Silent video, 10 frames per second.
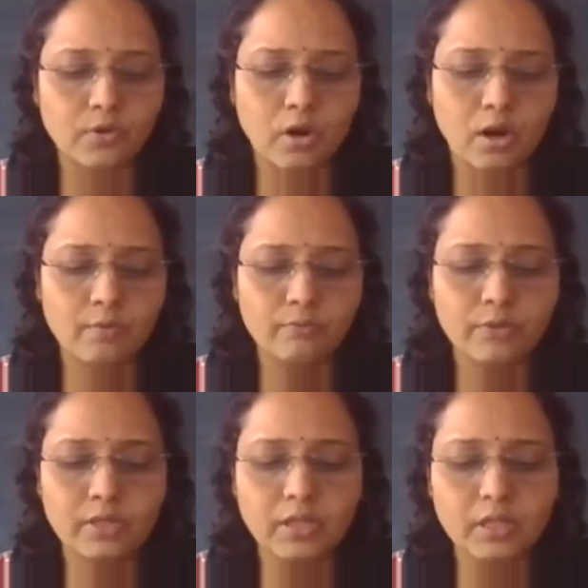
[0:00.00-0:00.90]

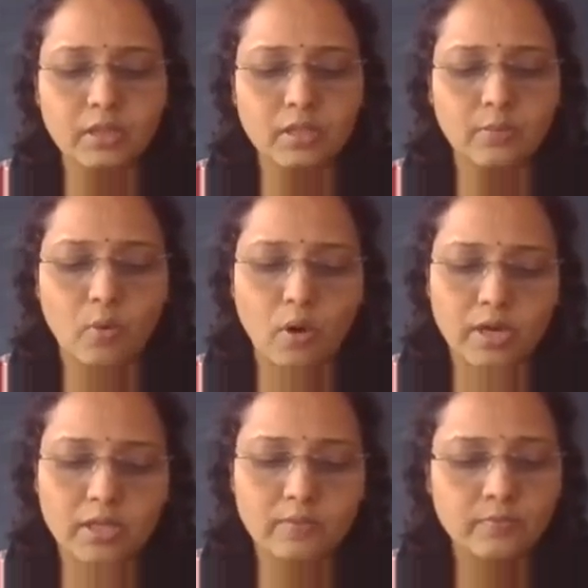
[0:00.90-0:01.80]
from within the
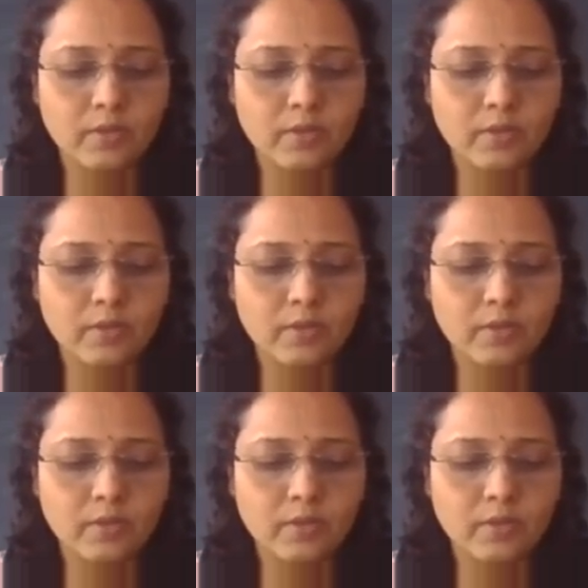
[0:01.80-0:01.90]
body,